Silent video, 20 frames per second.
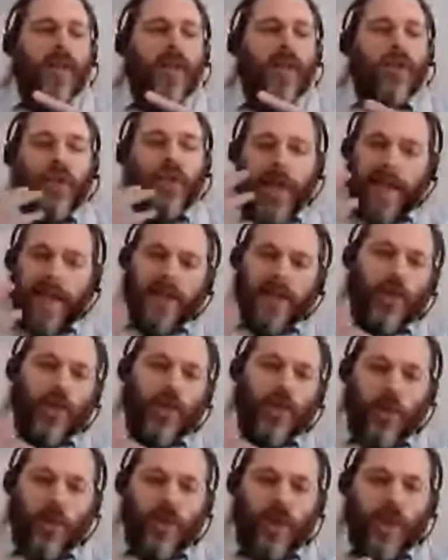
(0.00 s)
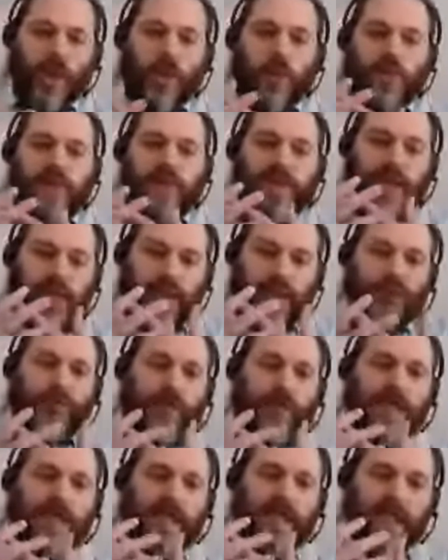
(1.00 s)
change work was
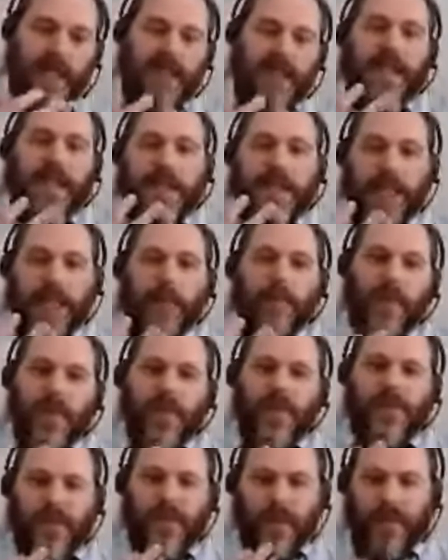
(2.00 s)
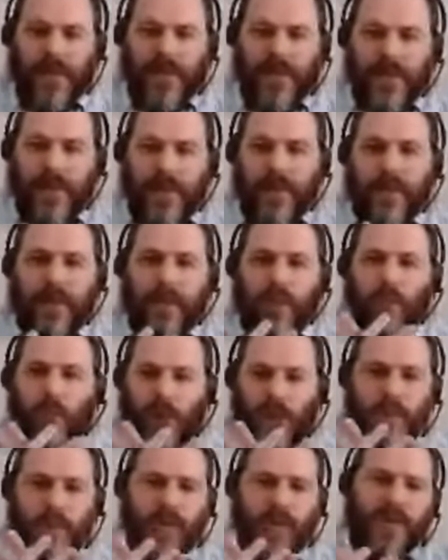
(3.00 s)
delivering key enablers for the business and
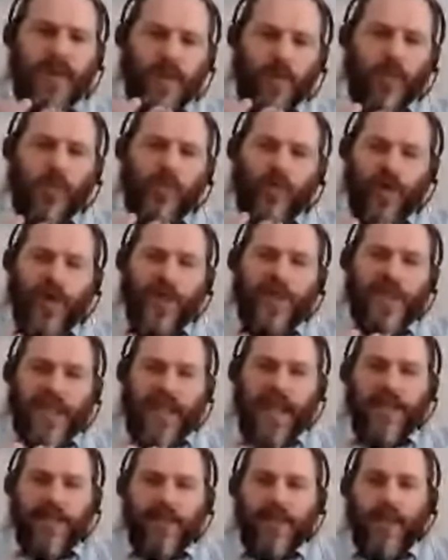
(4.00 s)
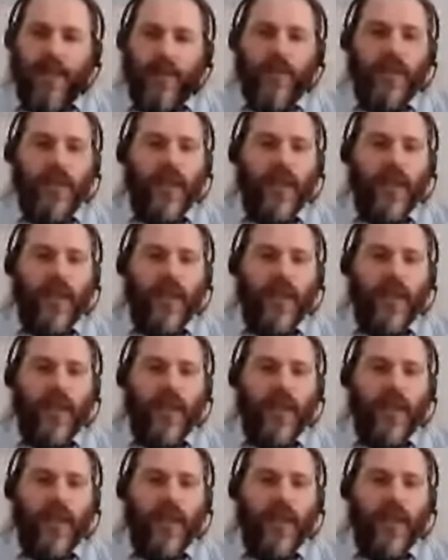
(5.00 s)
where the business was trying to get to.